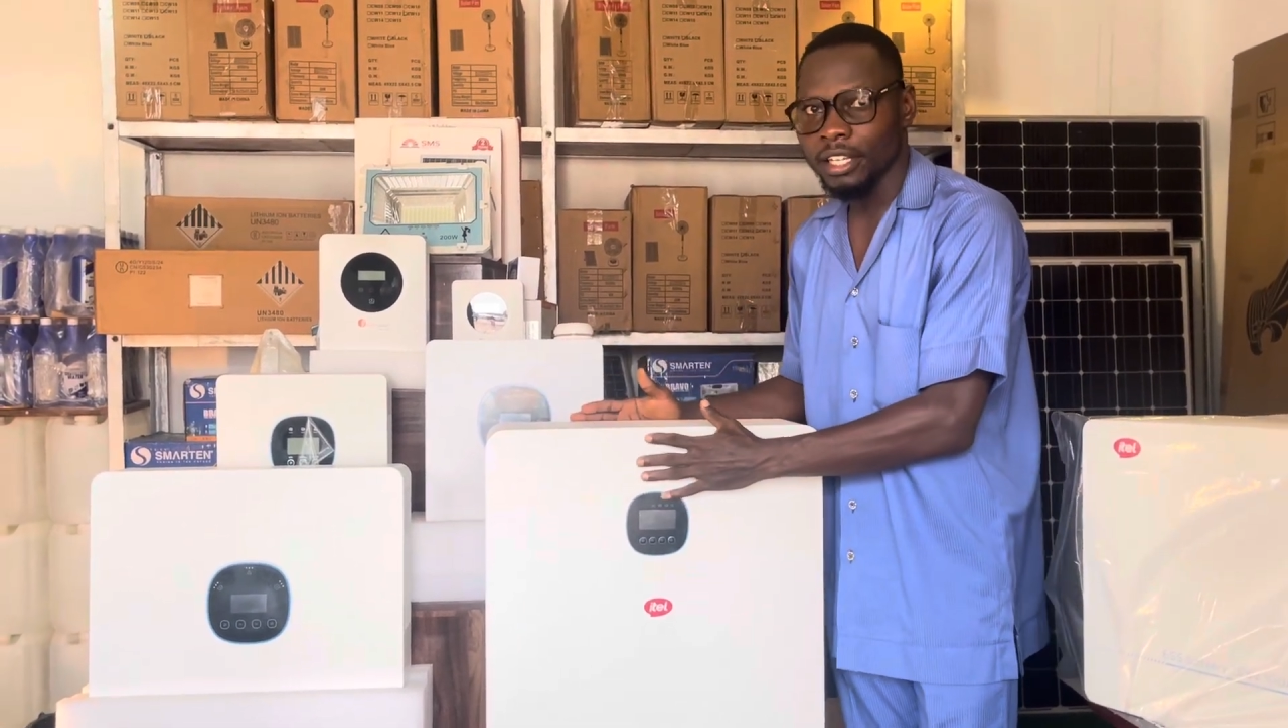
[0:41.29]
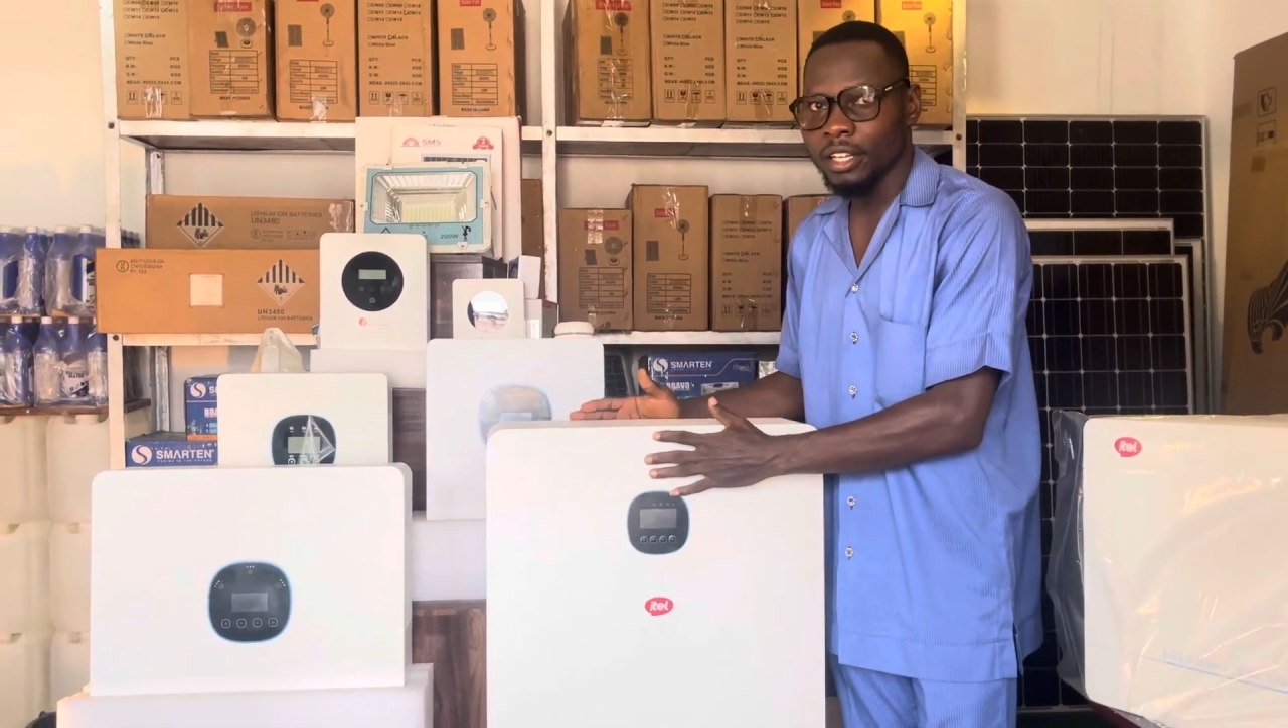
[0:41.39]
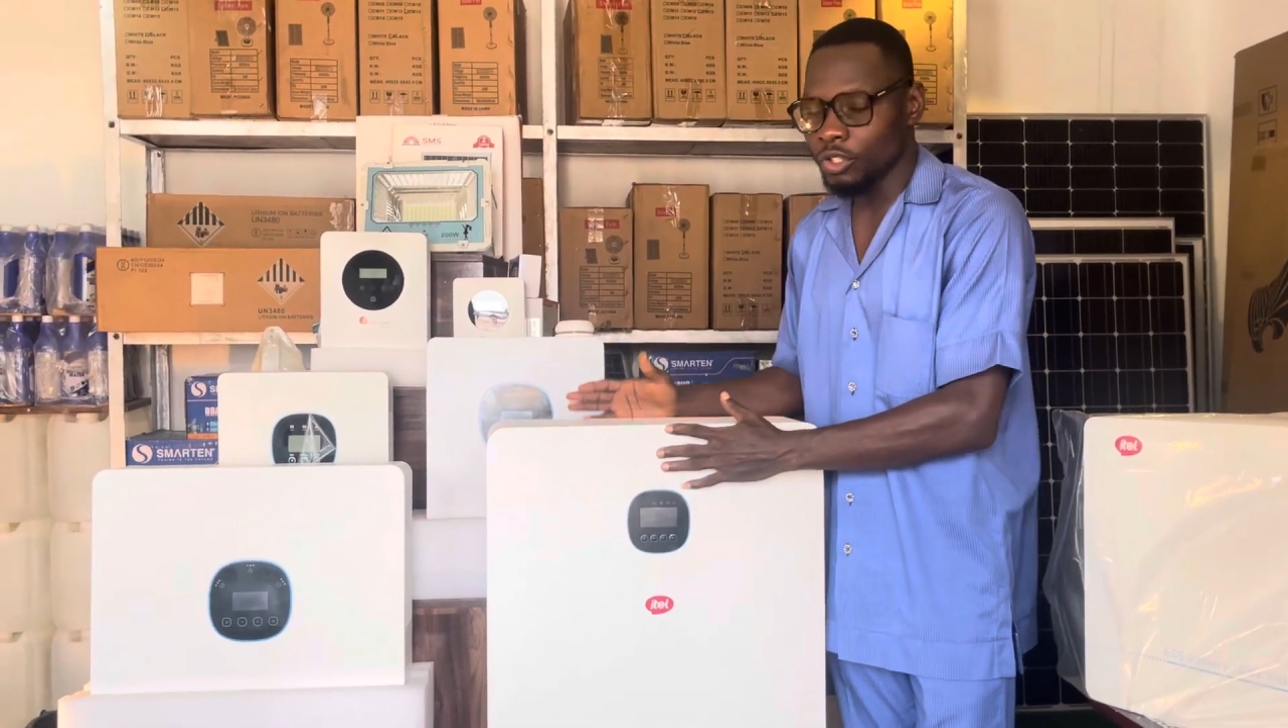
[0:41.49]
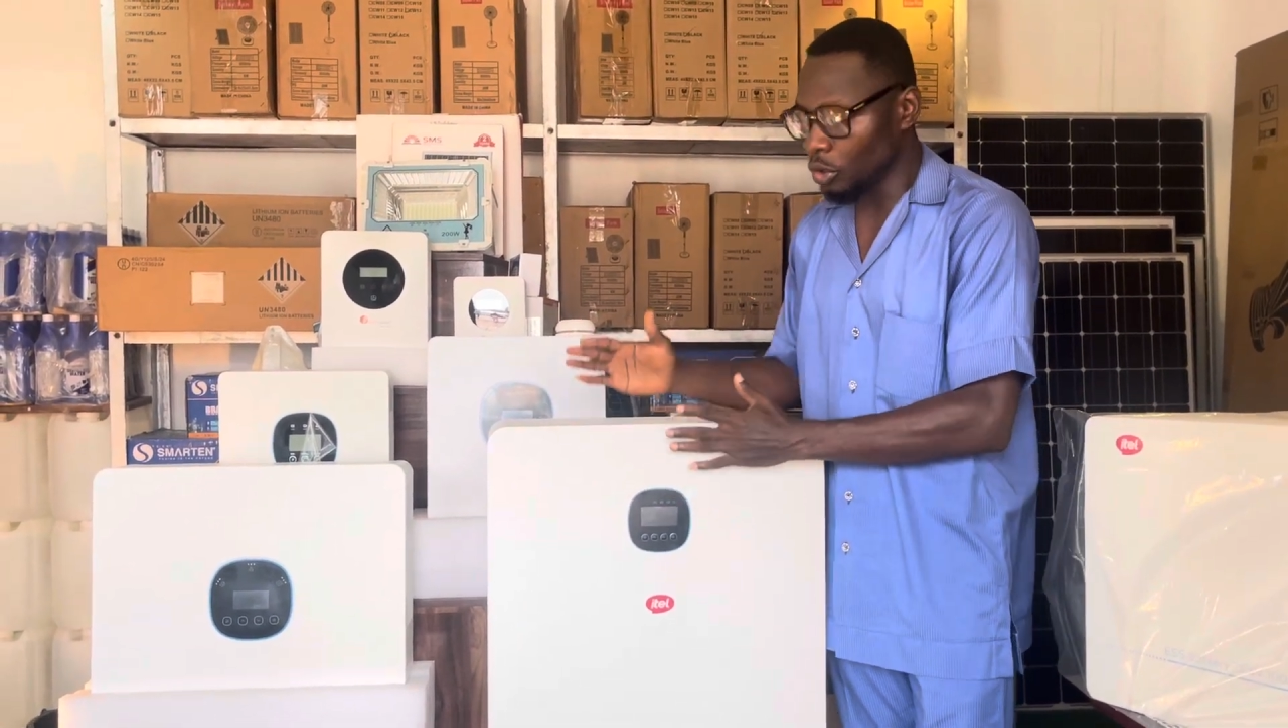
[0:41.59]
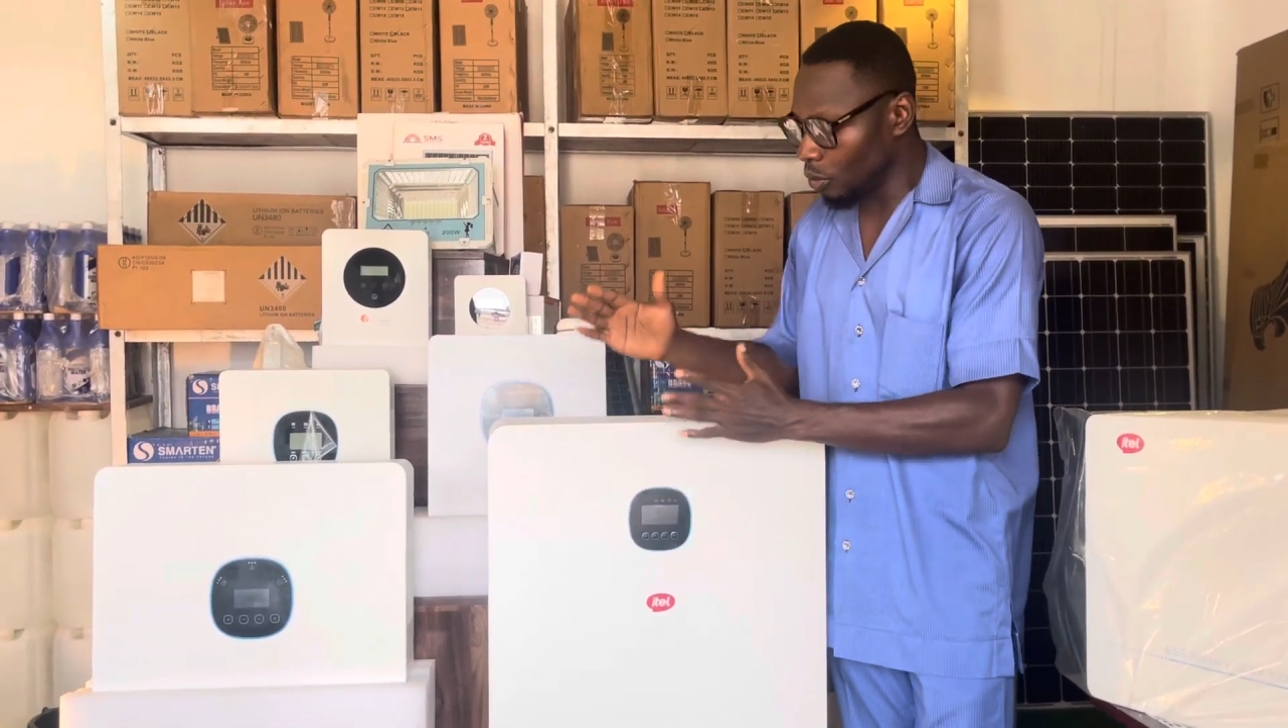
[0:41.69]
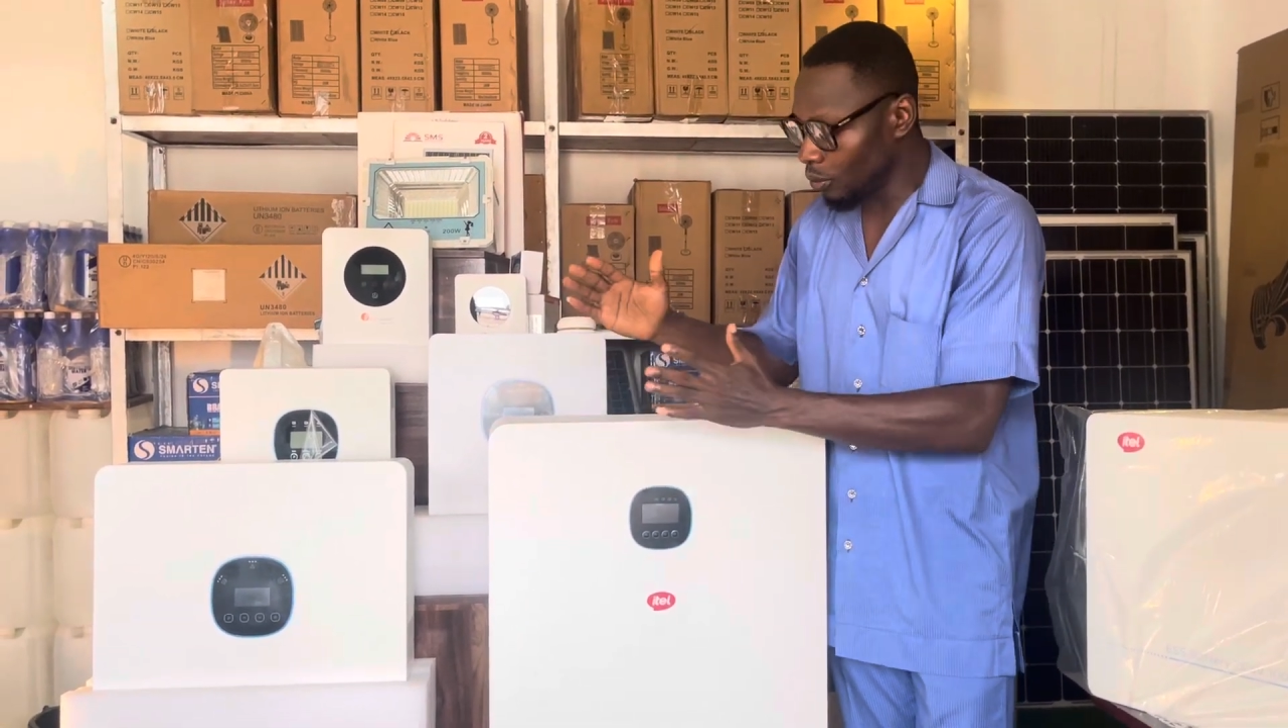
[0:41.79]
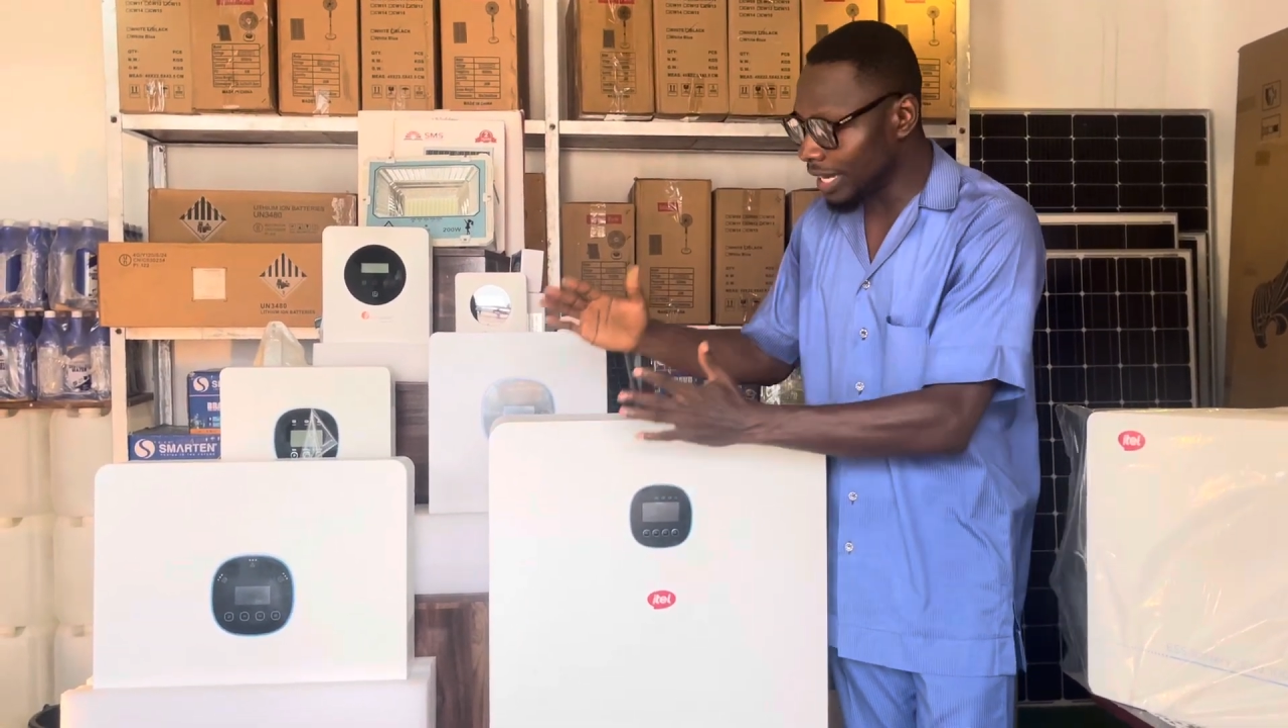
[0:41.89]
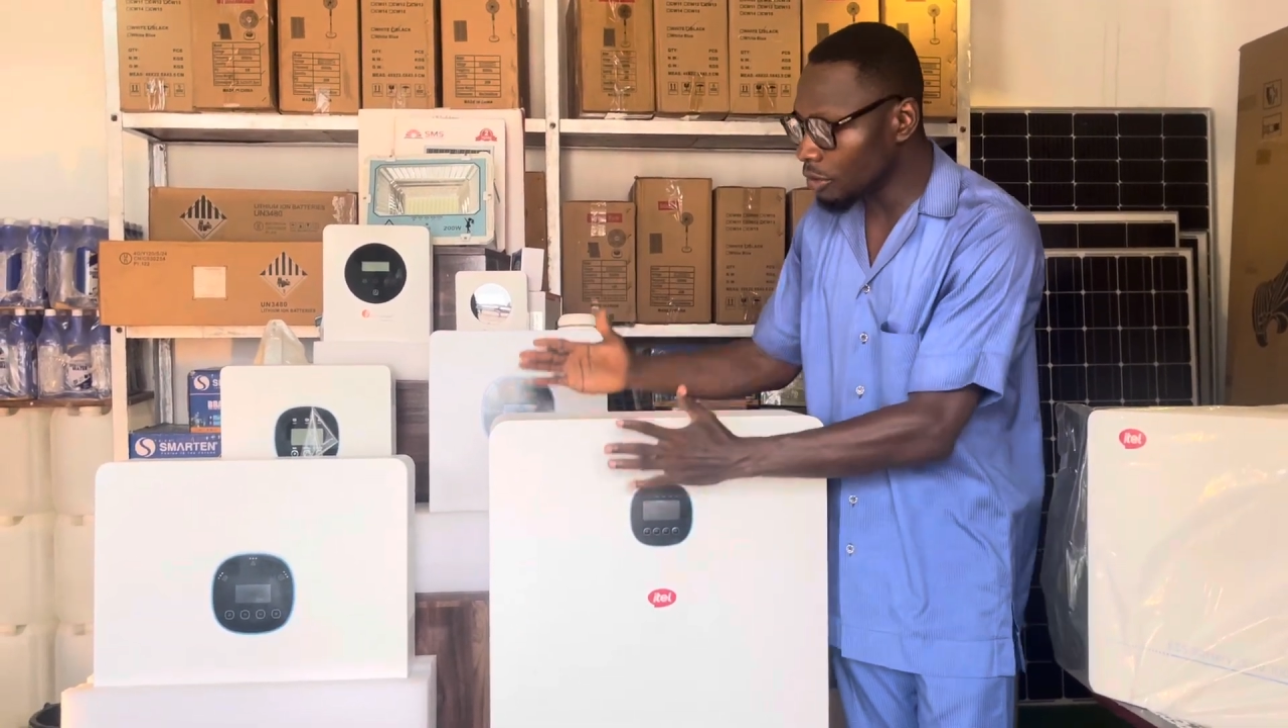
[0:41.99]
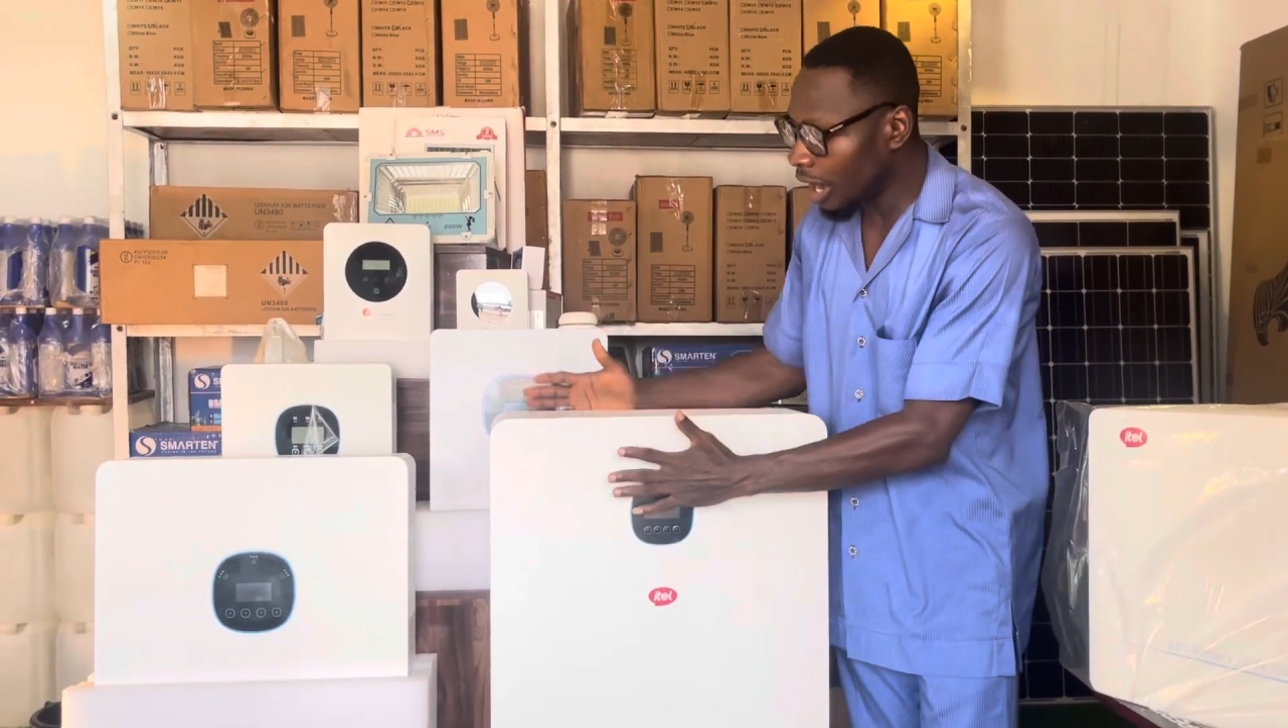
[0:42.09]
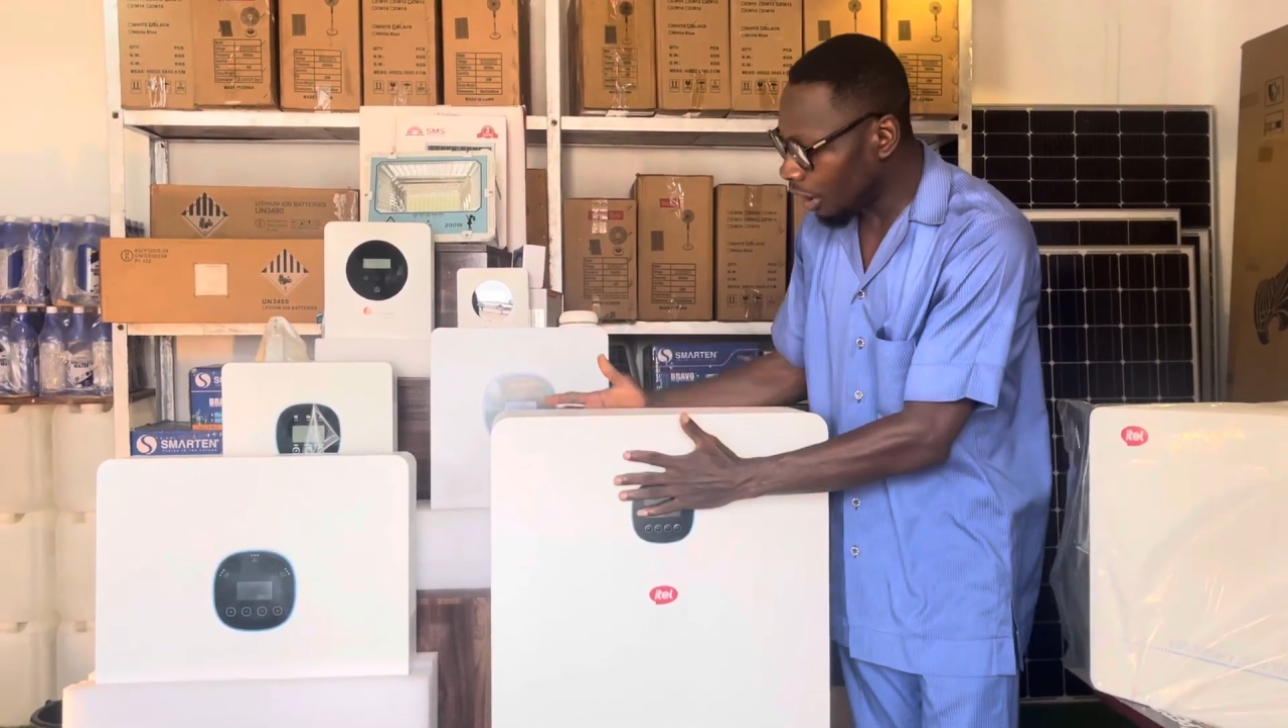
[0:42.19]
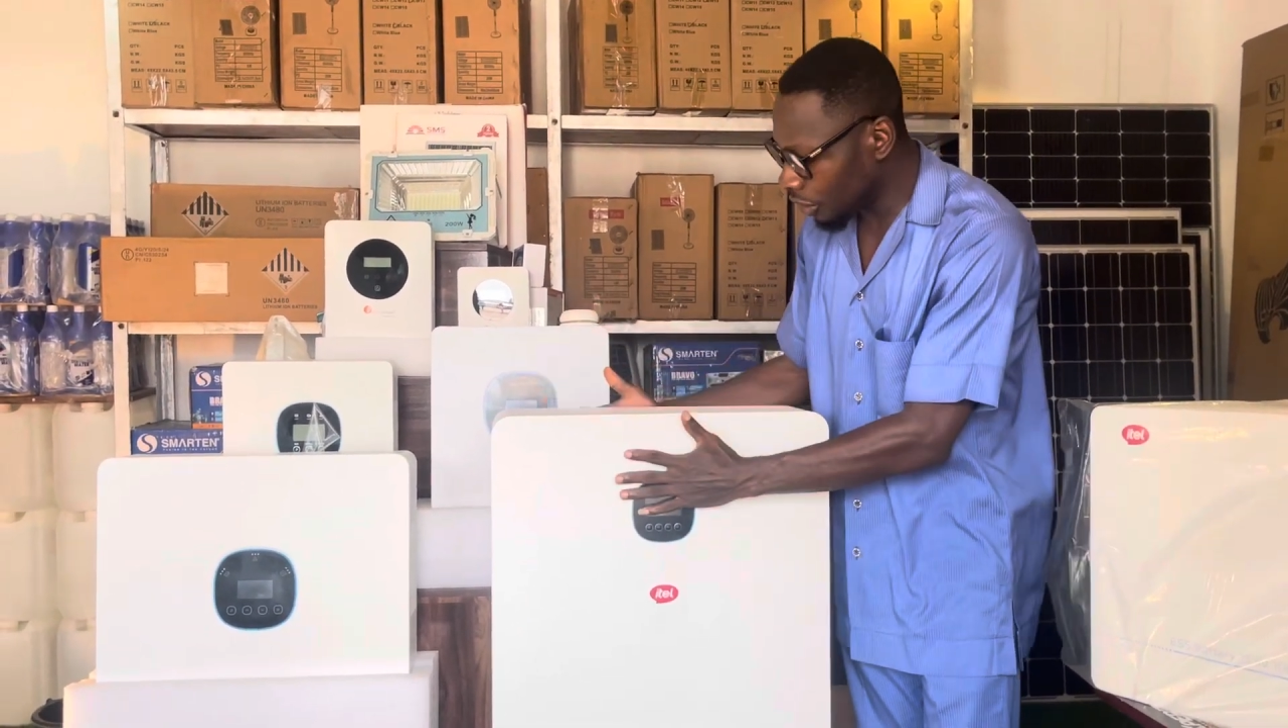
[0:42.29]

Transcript: So when you are